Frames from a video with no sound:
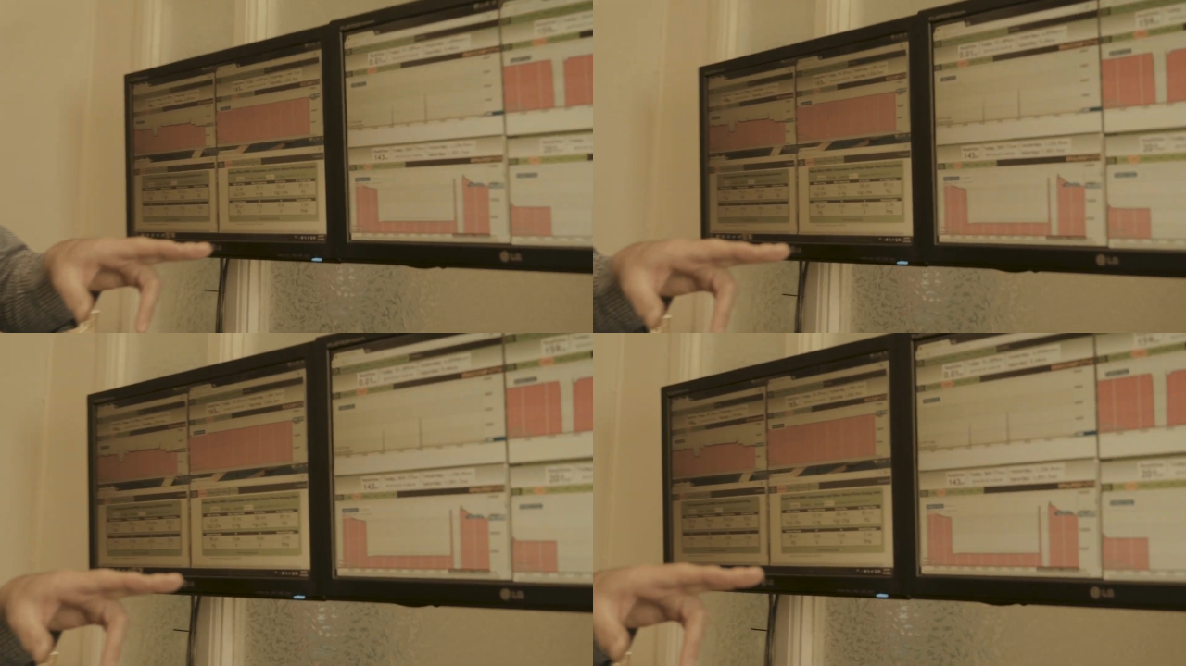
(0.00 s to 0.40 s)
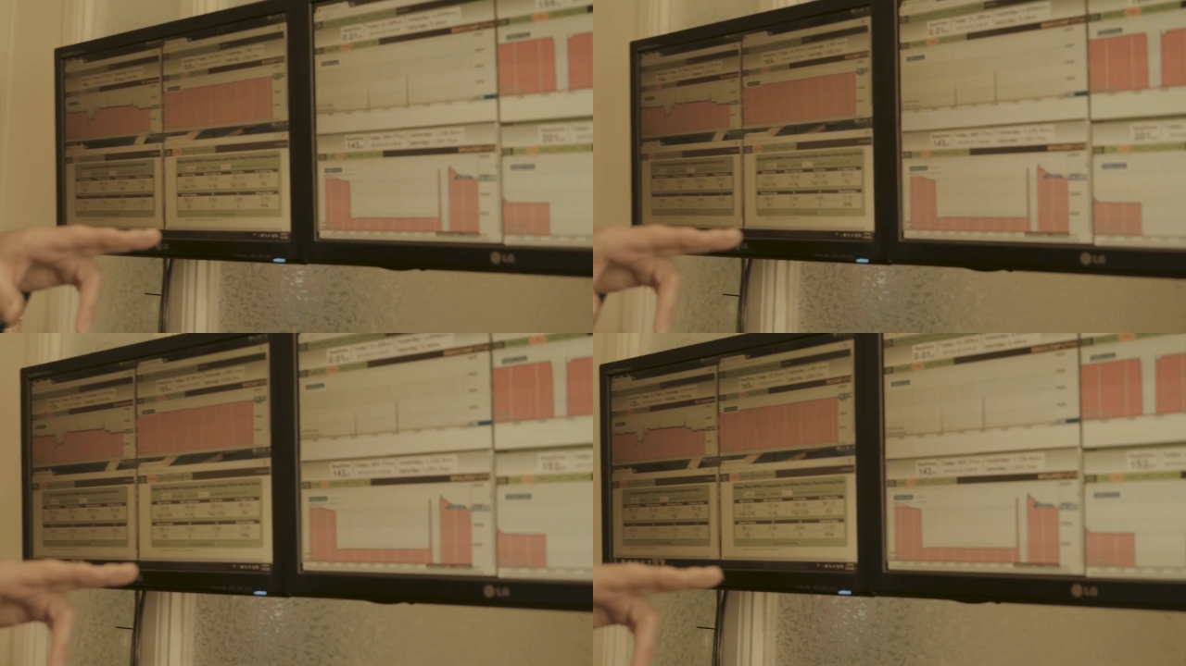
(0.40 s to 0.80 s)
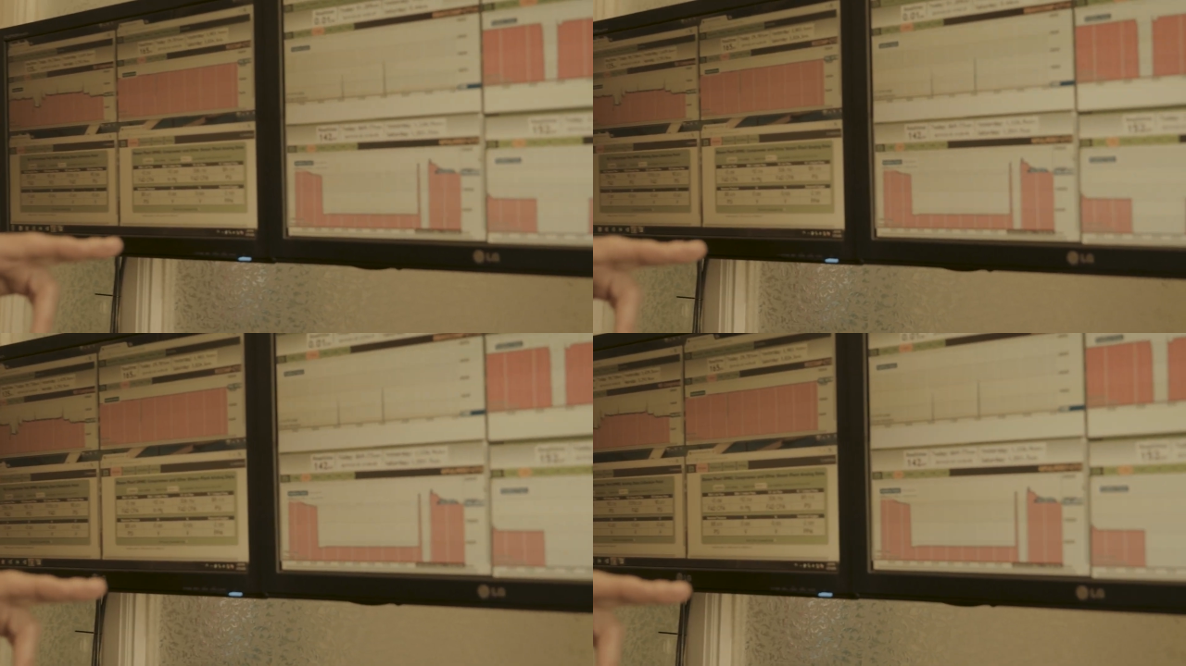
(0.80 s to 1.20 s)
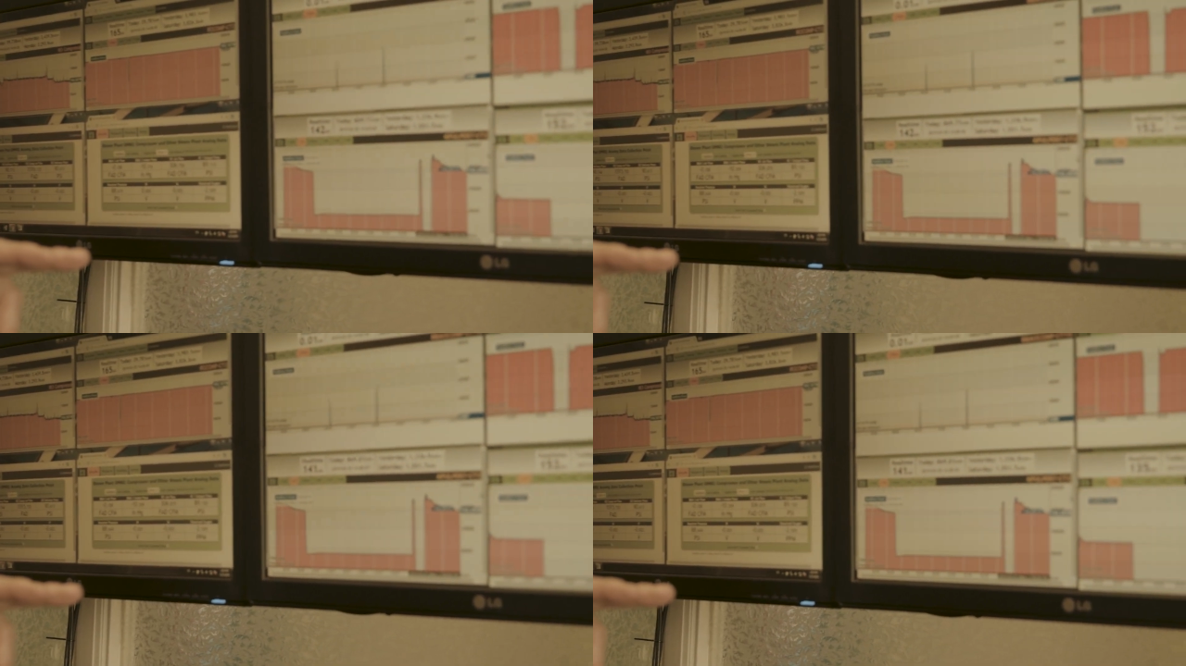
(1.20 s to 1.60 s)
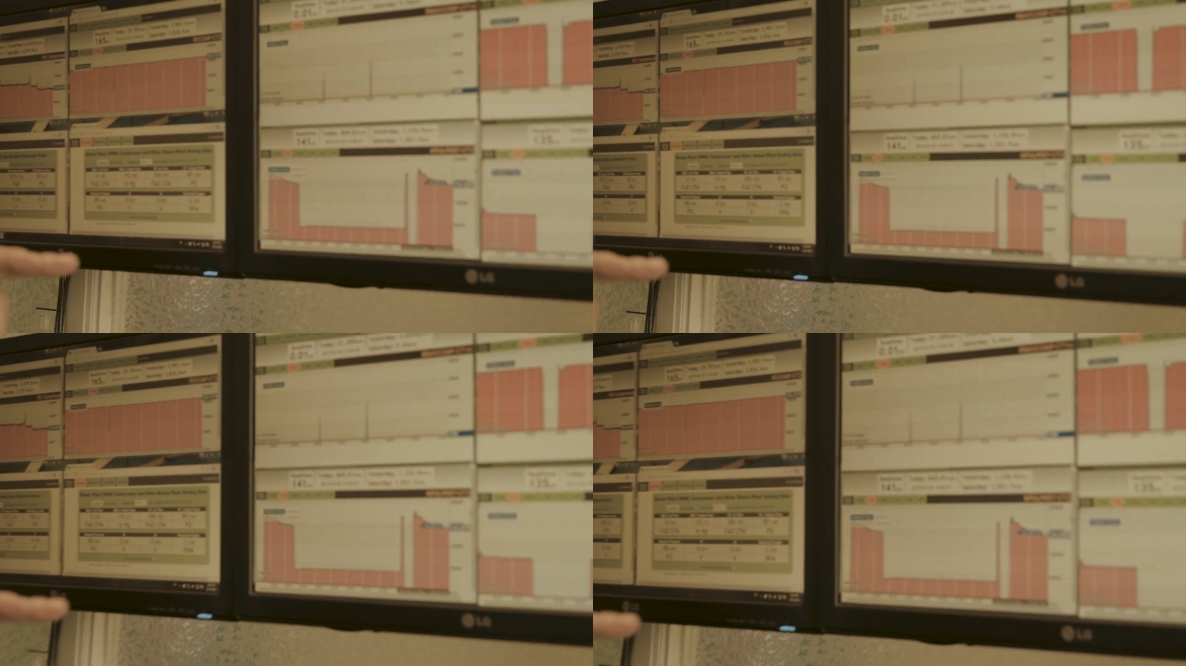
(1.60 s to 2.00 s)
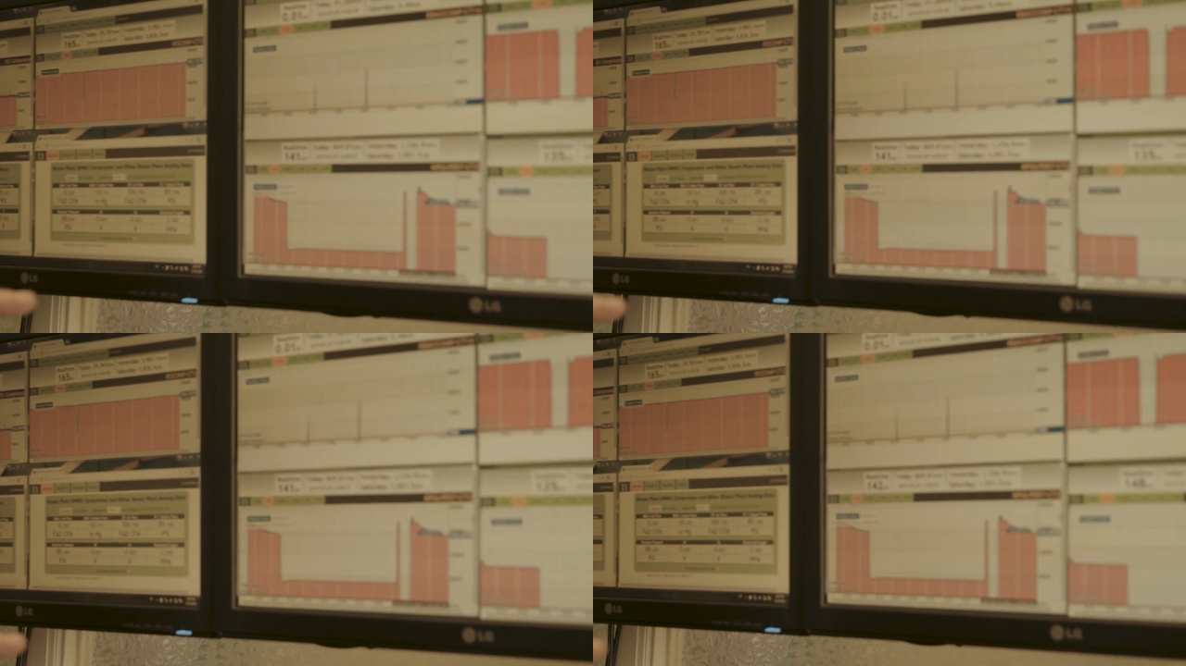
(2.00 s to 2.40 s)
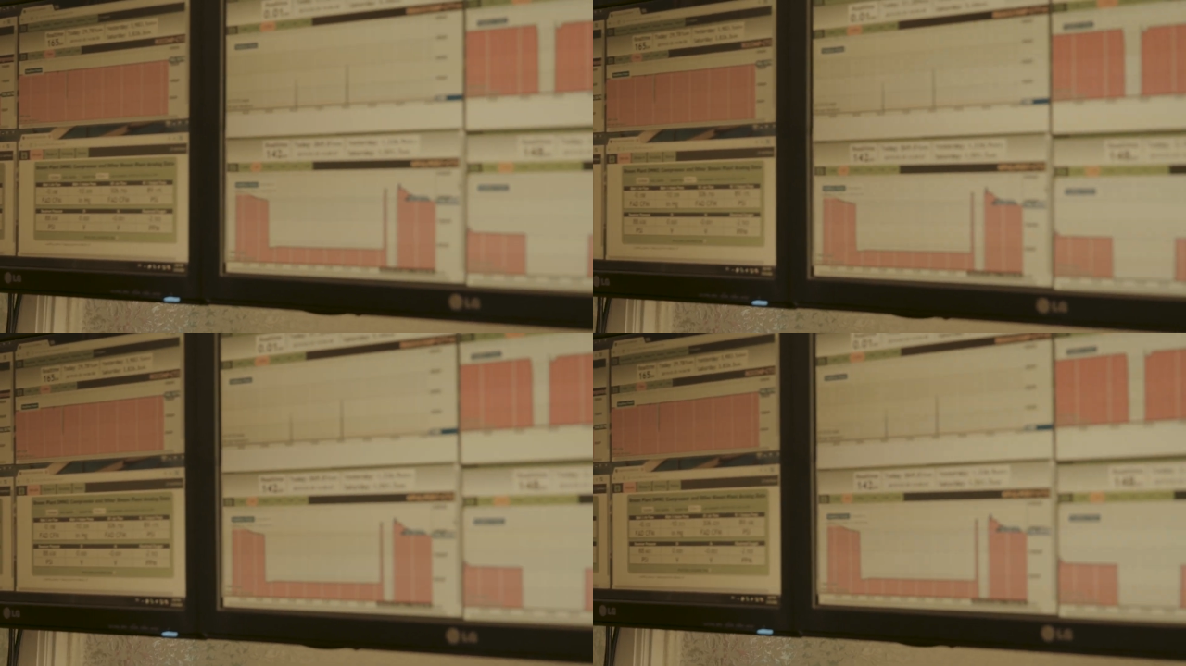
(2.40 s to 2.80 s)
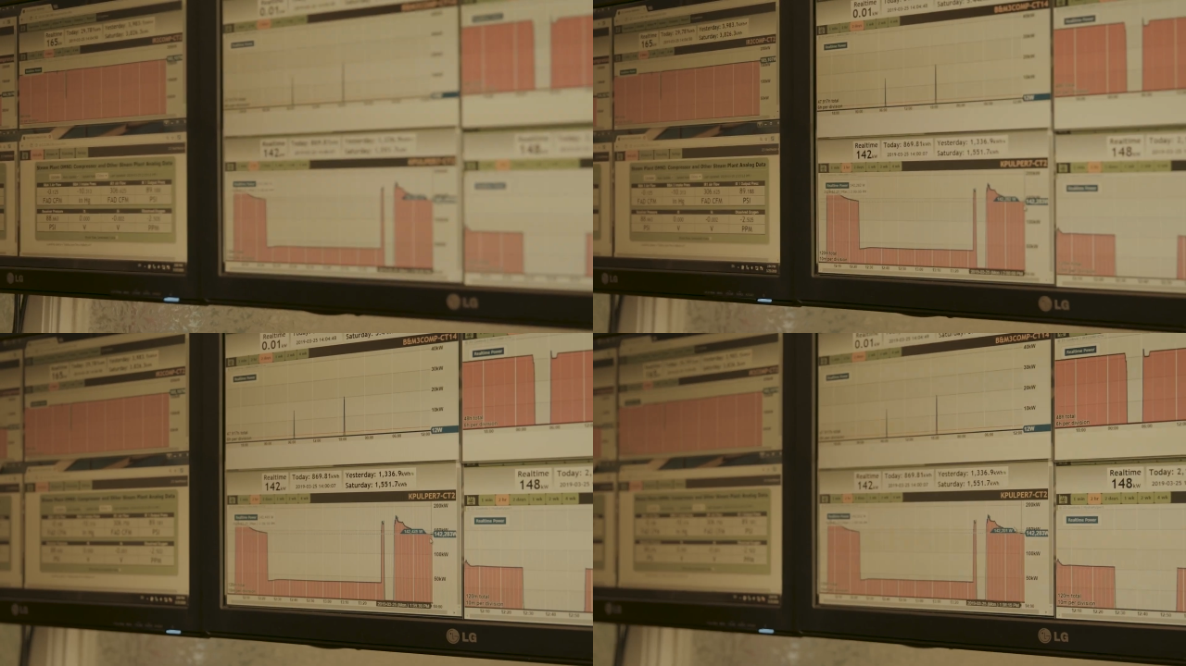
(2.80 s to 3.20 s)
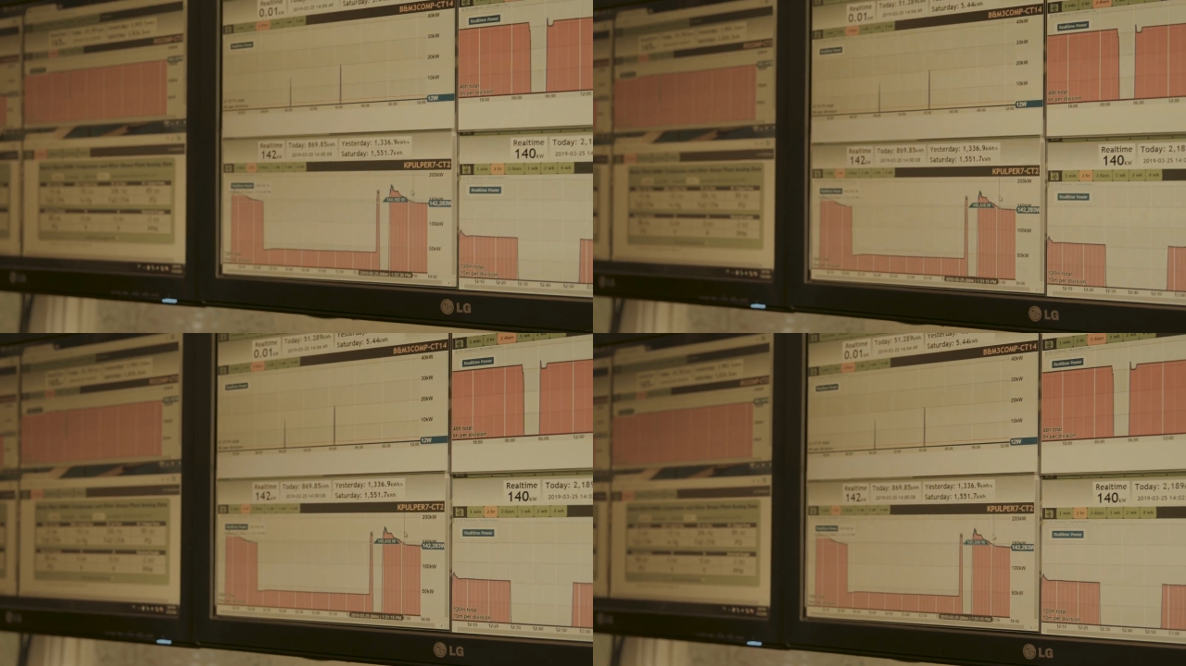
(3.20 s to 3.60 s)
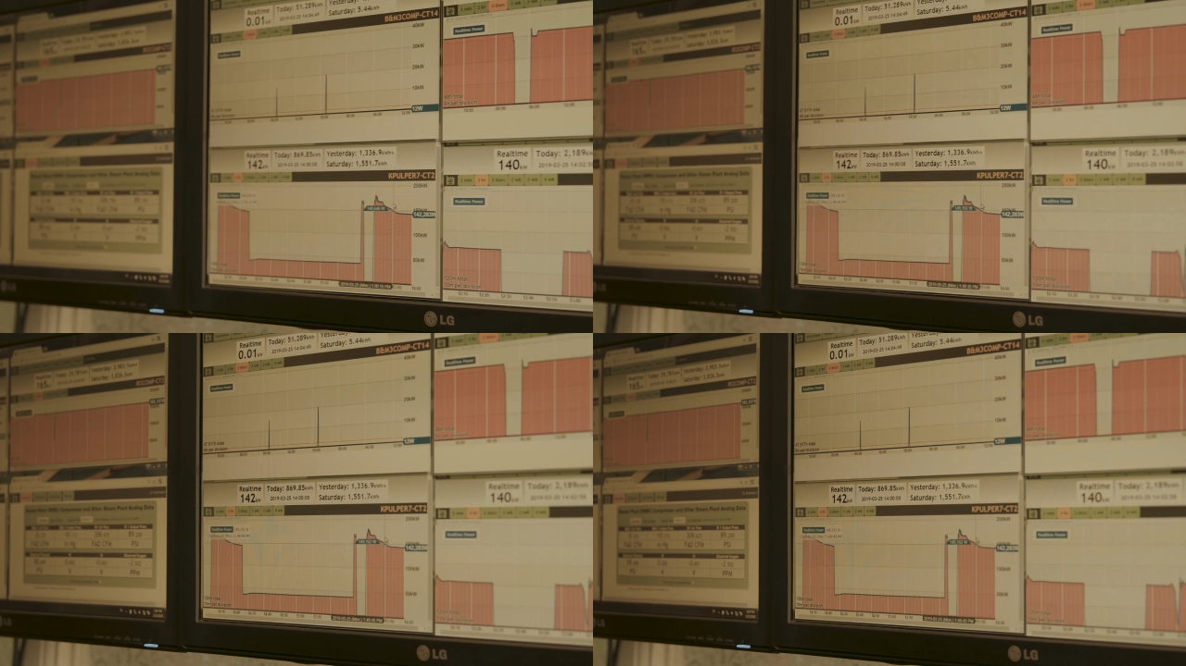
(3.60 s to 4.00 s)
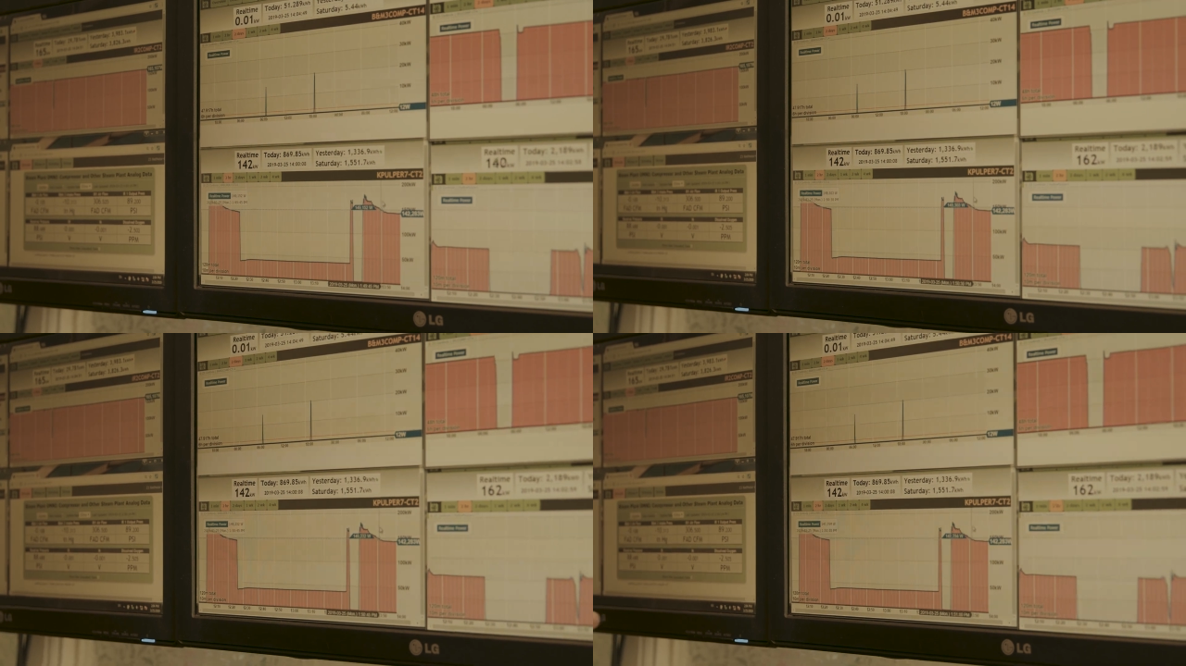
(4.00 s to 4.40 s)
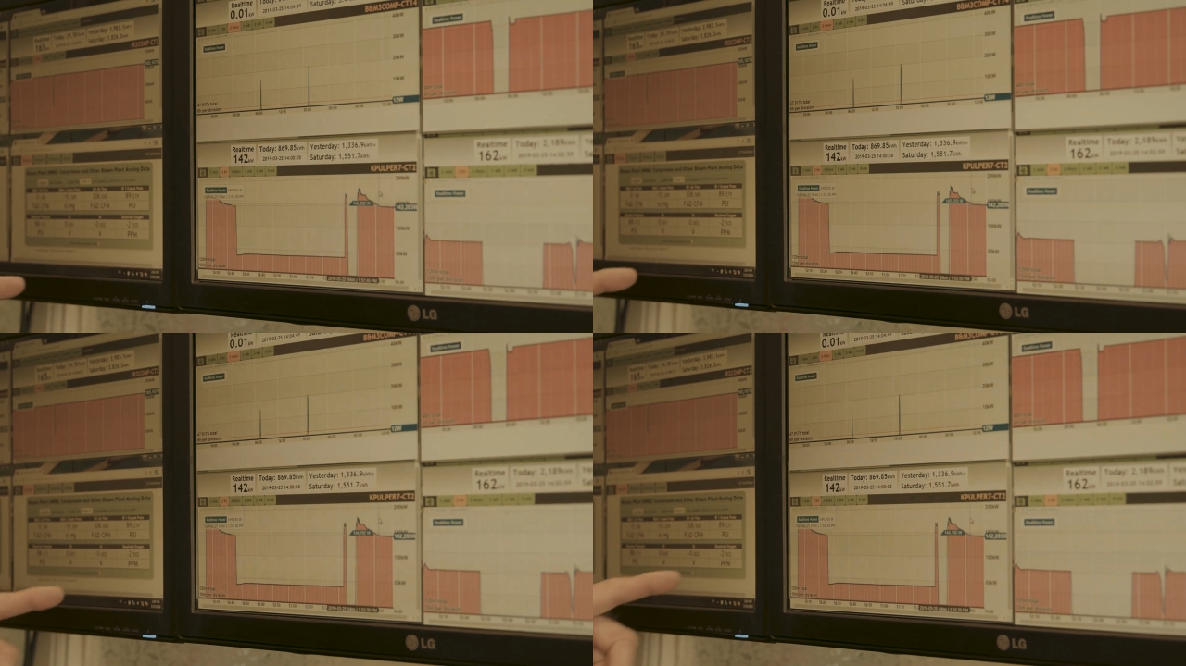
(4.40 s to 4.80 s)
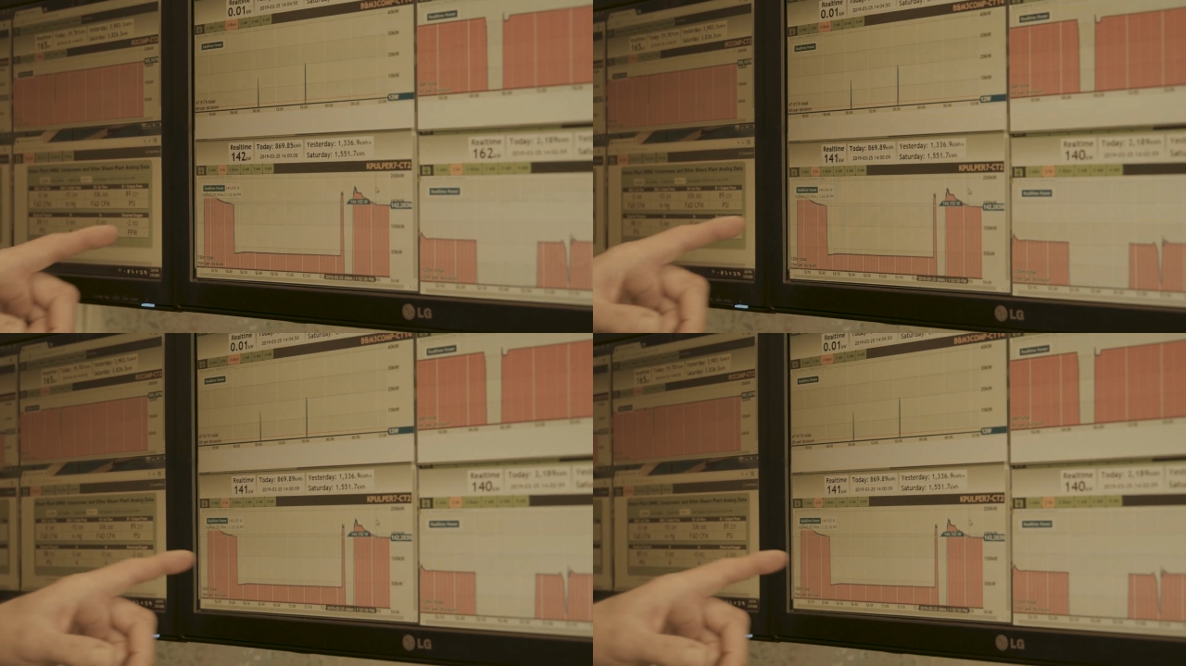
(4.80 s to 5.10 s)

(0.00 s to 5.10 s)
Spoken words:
[unreadable: no face in view]